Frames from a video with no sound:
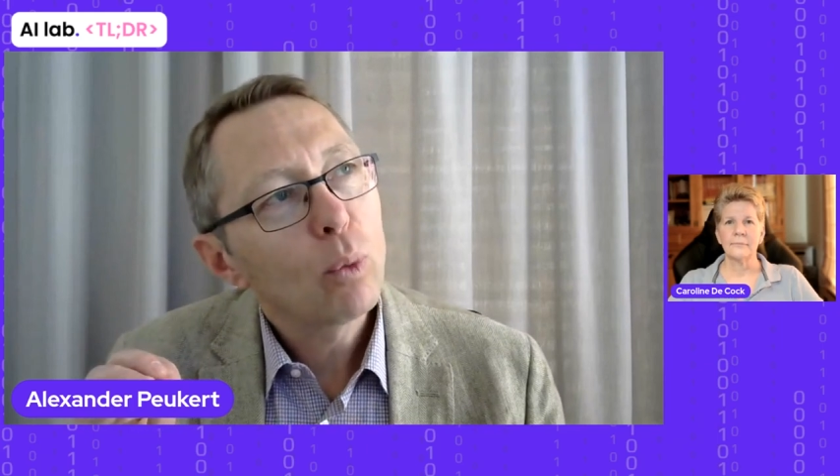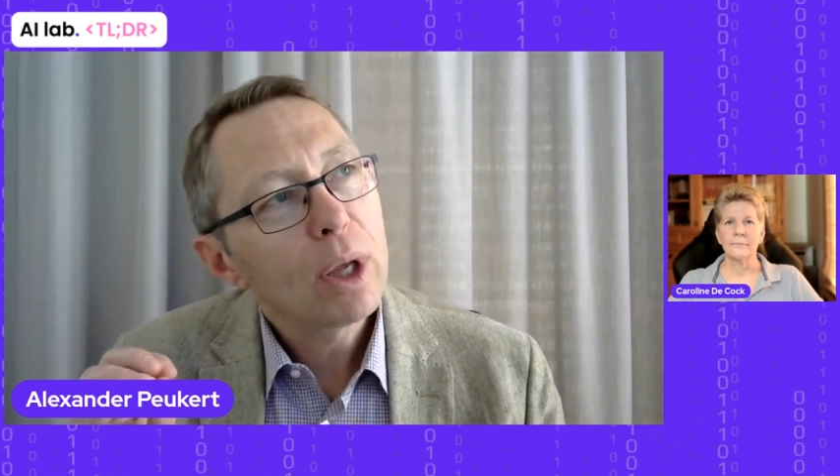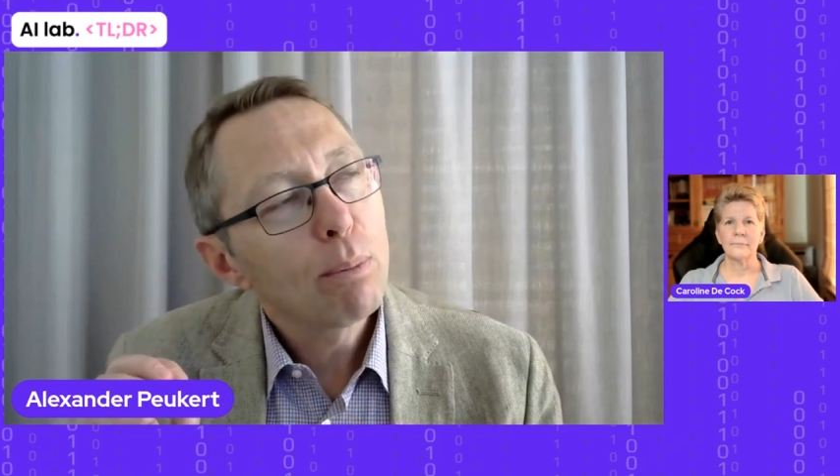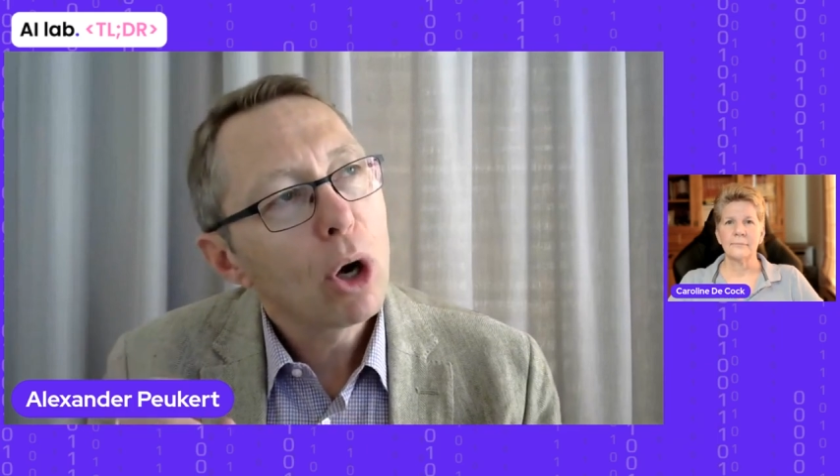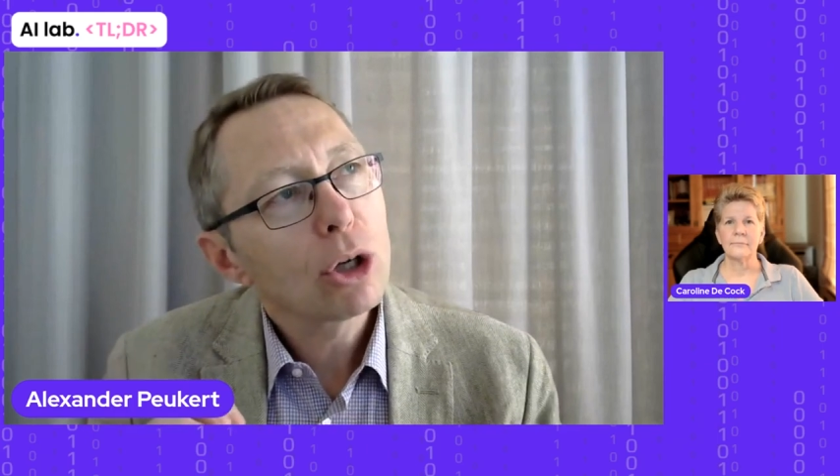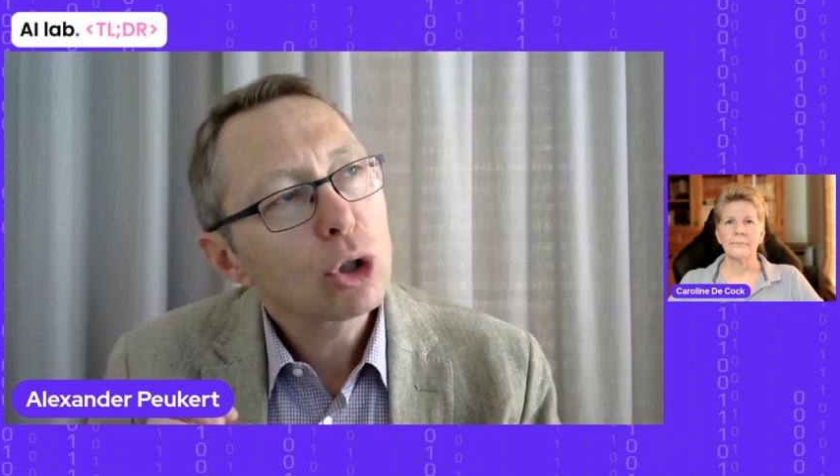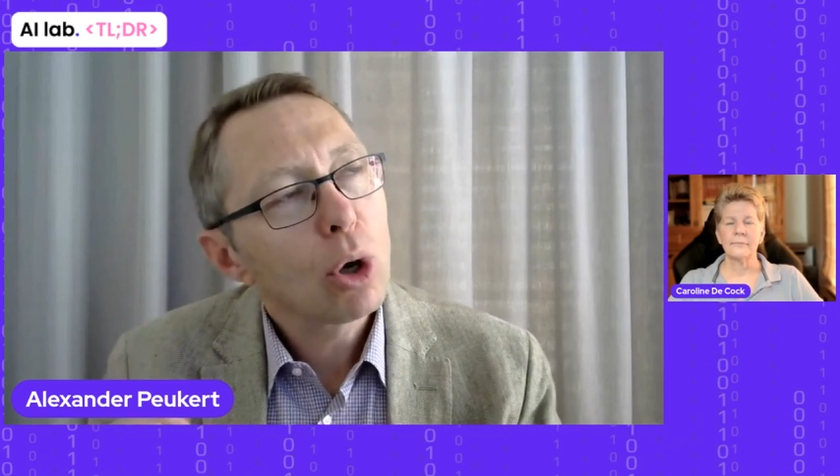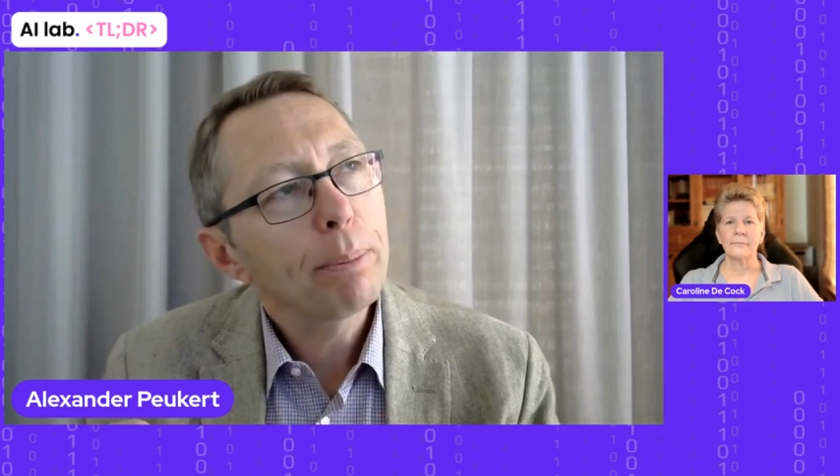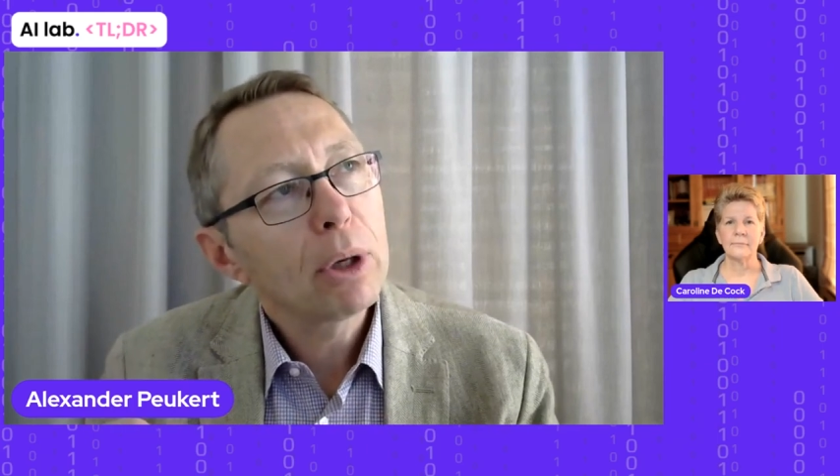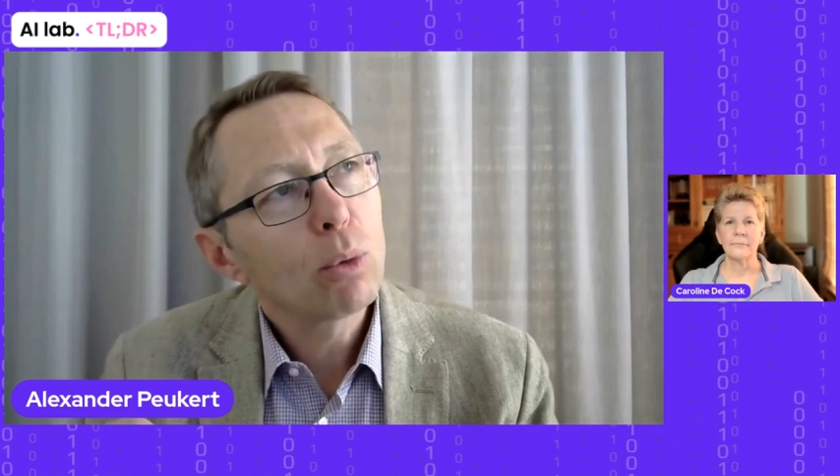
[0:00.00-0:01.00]
we merge
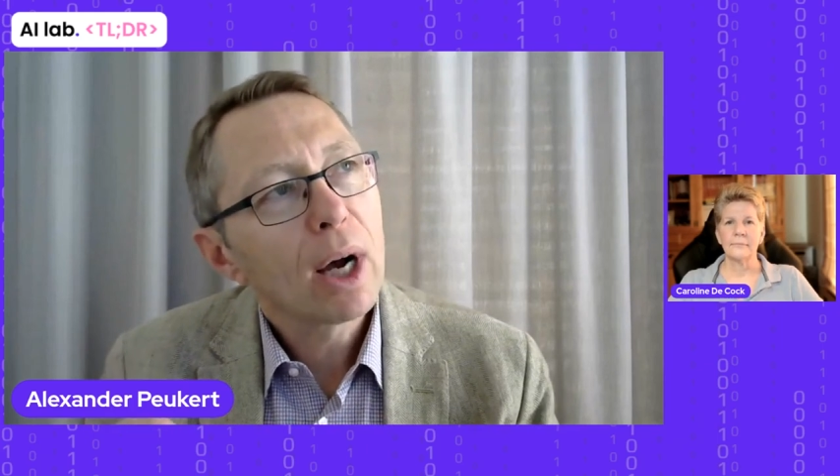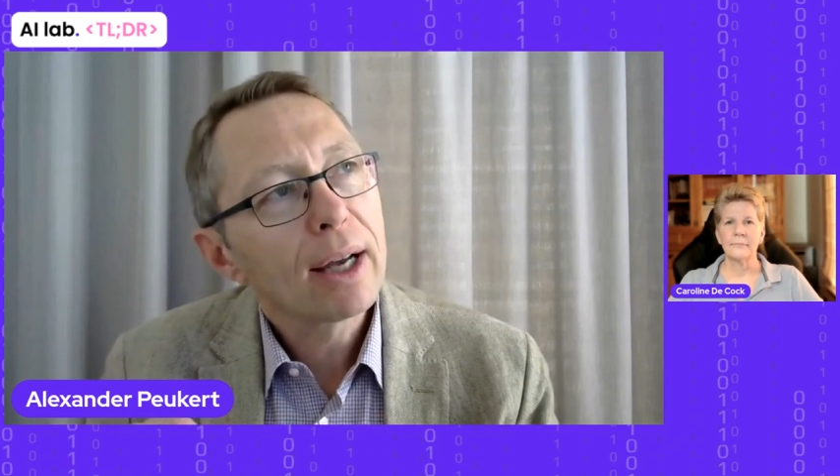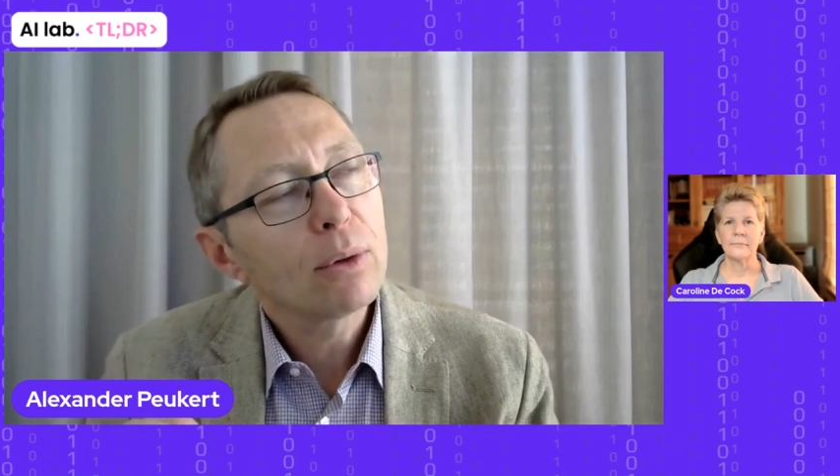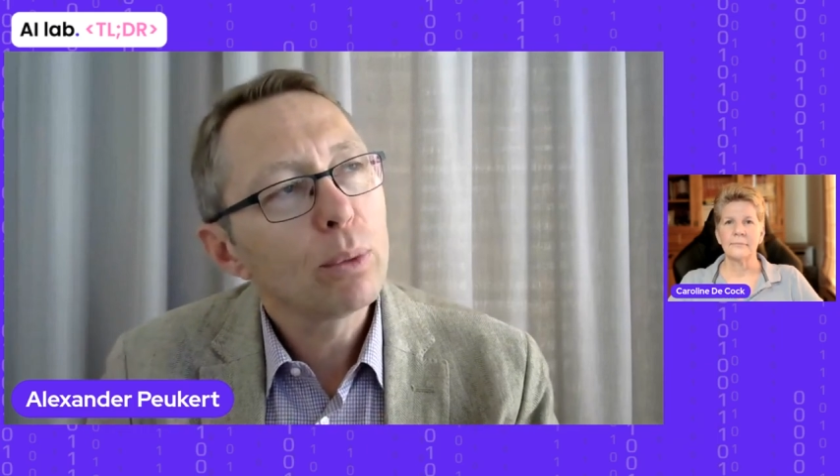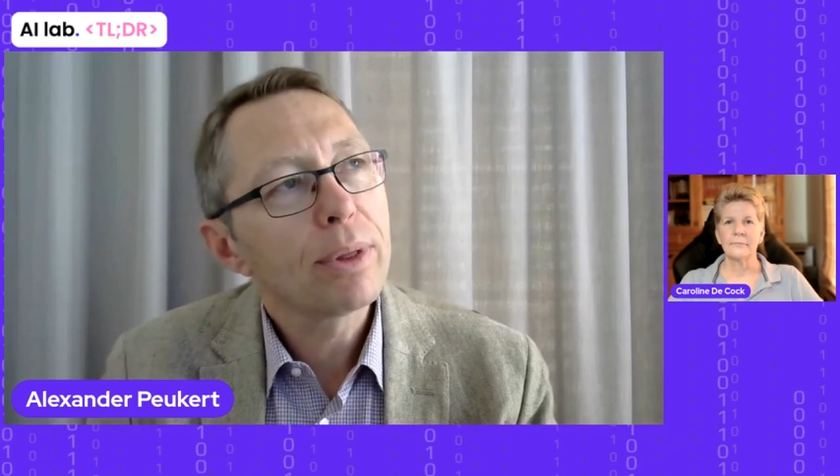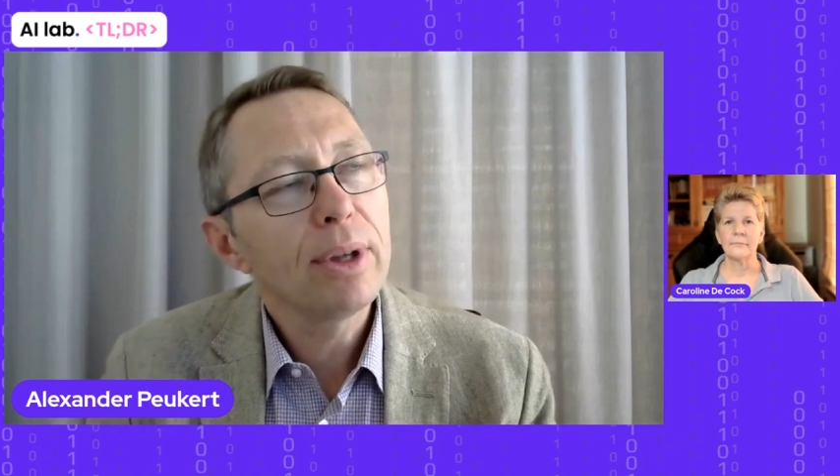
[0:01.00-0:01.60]
copyright with